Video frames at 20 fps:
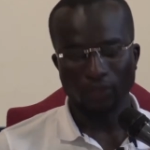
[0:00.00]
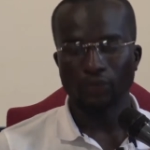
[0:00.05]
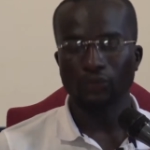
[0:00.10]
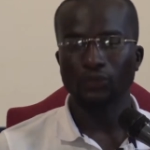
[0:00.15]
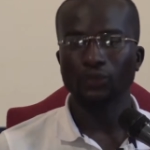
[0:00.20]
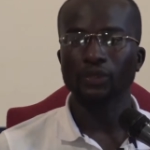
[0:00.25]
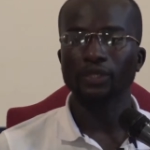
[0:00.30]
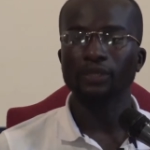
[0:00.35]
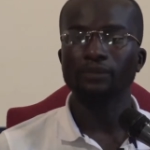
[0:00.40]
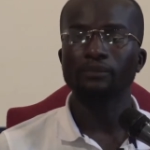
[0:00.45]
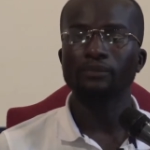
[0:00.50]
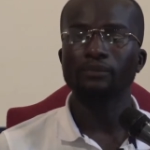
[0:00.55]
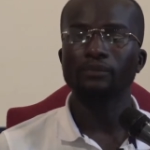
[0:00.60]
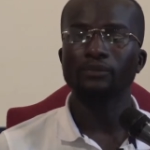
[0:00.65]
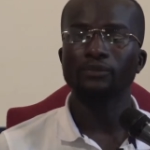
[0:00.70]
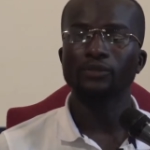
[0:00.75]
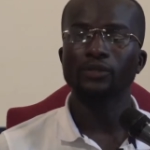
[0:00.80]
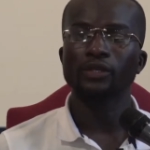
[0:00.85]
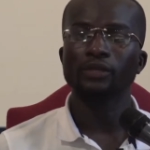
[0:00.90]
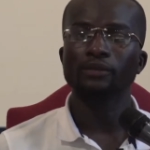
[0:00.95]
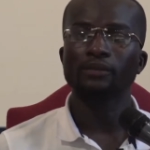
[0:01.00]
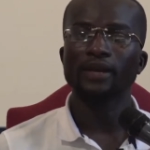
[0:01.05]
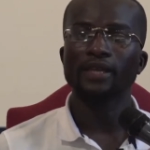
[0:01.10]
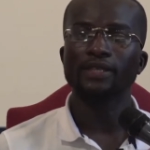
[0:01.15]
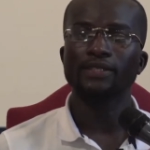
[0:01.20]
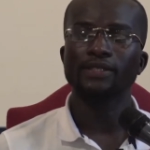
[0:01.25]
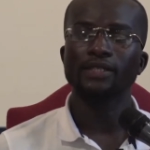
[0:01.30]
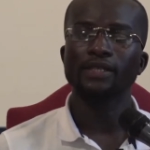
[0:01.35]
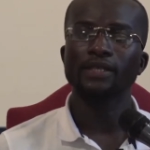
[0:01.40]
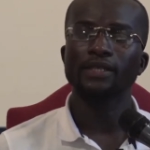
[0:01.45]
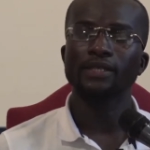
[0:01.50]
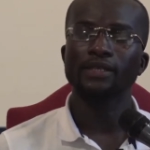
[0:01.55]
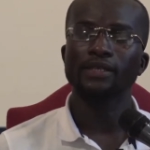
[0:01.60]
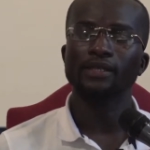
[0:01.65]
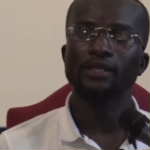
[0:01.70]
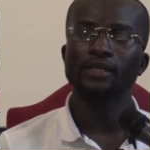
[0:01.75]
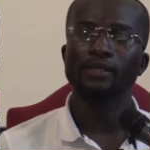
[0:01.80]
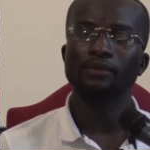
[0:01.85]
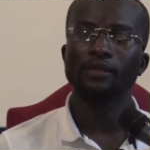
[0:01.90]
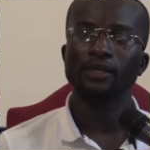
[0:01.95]
During, during my stay
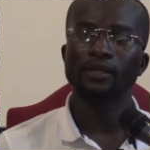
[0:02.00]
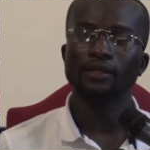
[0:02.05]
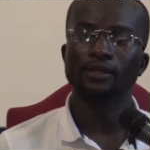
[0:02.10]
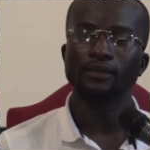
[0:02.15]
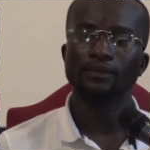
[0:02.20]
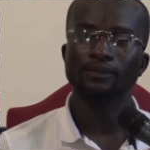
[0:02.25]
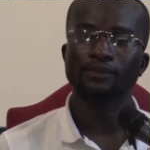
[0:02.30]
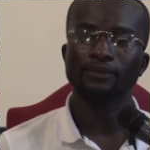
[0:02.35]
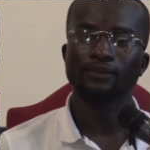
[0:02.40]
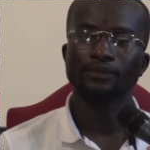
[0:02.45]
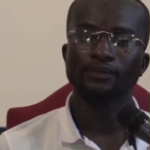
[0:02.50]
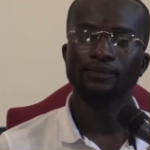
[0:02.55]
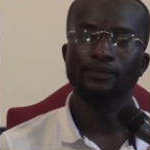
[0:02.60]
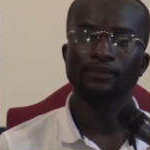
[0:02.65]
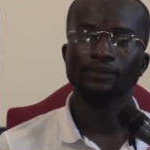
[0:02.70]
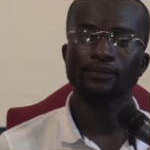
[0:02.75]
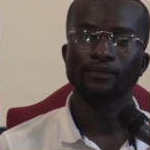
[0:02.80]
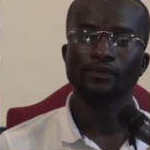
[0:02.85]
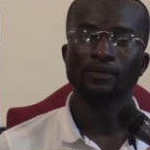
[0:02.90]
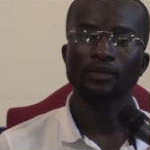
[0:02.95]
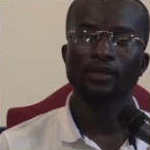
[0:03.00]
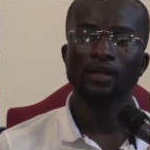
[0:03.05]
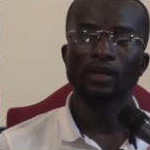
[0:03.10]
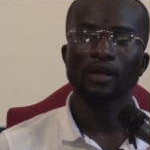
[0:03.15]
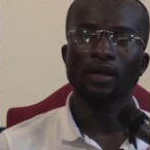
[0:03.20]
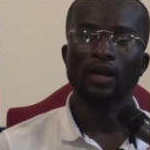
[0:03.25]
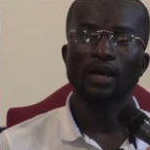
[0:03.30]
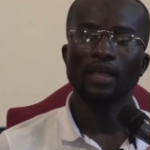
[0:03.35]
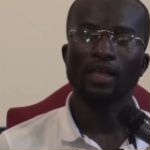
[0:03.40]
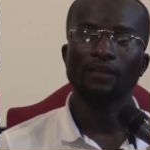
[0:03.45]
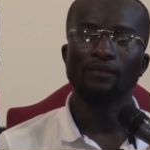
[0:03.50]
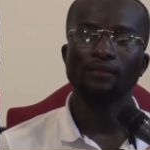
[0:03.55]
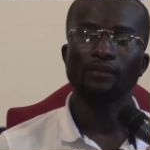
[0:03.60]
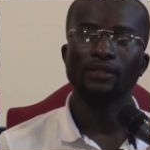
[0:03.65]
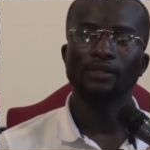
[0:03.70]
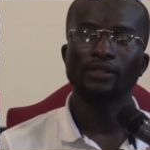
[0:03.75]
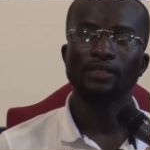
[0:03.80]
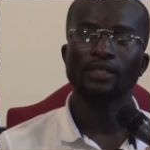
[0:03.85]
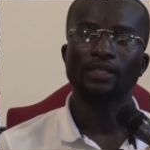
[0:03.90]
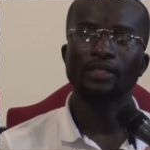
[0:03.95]
in Libya, I have
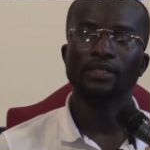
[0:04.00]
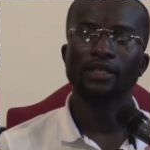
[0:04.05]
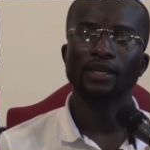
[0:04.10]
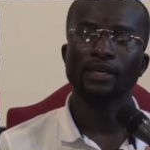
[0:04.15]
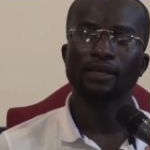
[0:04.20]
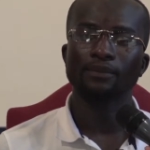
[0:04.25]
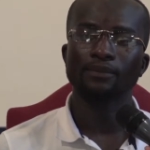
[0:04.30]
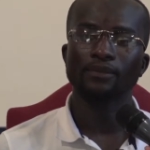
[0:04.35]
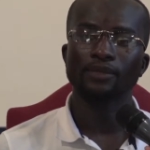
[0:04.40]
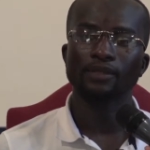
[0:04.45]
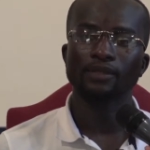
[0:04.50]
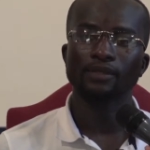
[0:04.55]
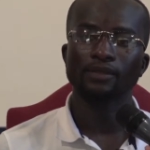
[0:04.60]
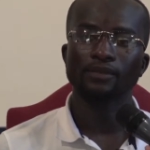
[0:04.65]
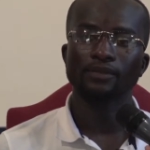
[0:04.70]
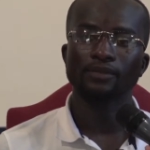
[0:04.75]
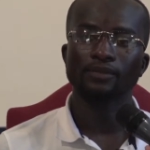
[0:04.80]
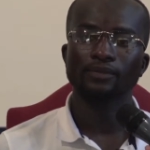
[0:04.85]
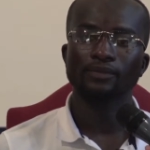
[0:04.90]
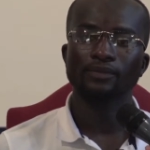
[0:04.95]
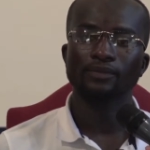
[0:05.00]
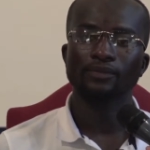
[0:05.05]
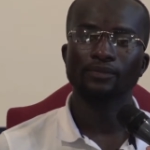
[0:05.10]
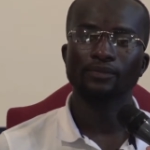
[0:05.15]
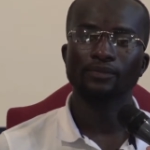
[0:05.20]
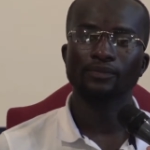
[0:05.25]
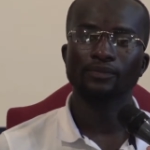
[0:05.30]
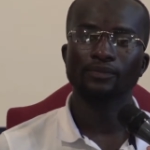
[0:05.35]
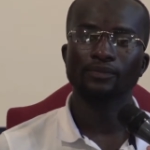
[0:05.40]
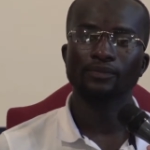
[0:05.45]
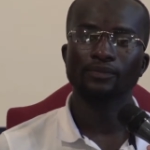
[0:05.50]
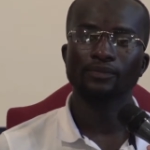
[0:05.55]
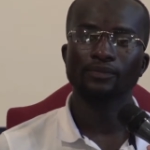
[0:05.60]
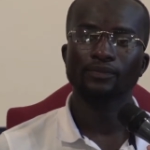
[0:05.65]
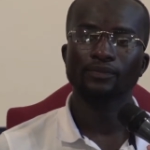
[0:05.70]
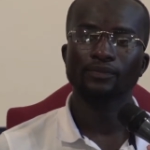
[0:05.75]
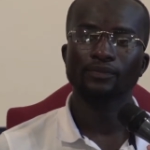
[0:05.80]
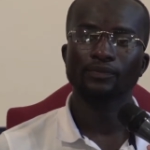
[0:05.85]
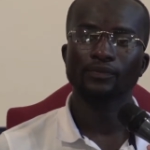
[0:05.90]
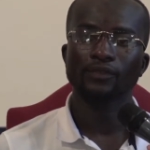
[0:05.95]
been kidnapped
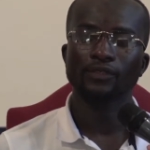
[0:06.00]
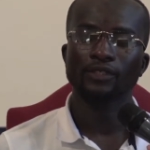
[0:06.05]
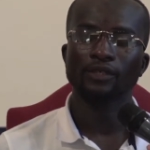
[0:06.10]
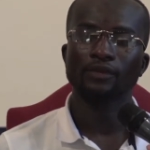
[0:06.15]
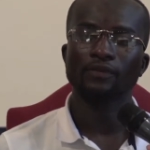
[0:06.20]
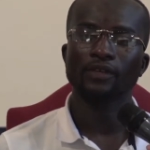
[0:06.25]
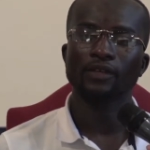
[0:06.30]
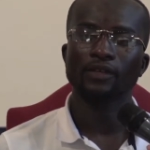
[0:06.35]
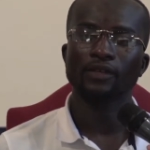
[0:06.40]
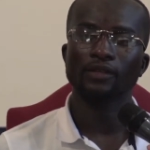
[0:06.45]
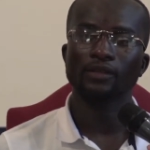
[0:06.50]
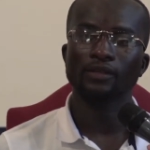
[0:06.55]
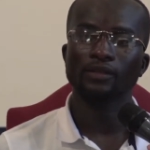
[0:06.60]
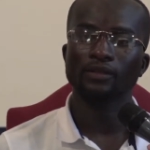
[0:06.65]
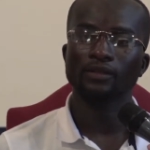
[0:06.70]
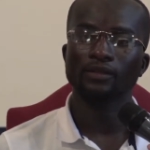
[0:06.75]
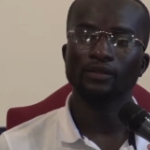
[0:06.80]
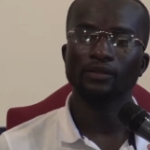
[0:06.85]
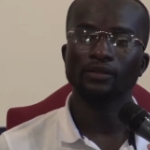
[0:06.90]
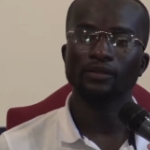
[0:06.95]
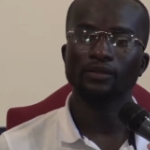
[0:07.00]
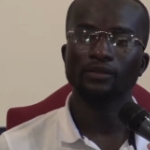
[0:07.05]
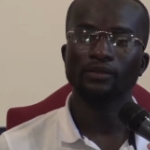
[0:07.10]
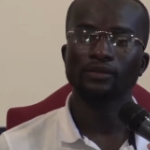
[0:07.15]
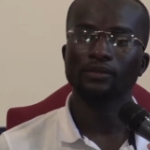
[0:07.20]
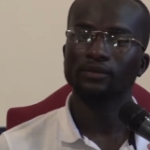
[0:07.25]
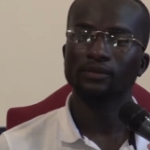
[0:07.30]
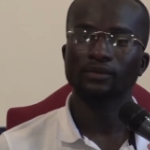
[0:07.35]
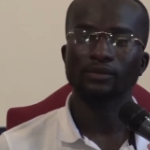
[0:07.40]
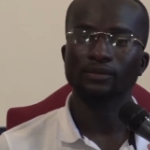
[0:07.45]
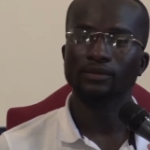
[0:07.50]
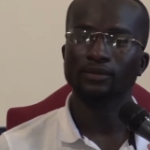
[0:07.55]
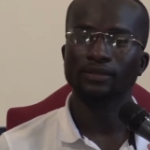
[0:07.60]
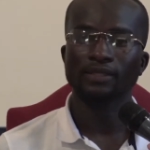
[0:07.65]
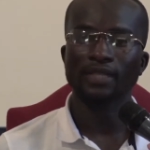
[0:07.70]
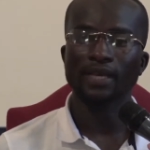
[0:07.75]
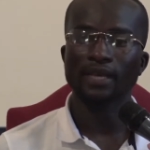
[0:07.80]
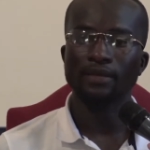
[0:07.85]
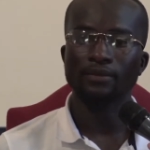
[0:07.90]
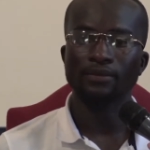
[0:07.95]
for several
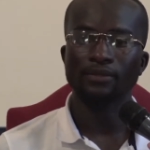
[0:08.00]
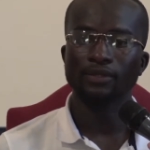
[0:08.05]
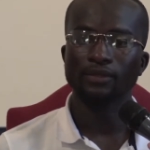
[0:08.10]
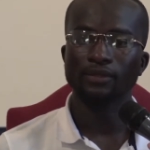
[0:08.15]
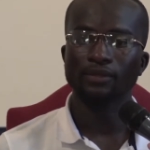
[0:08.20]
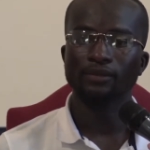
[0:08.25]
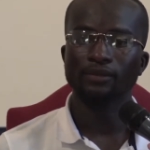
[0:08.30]
times.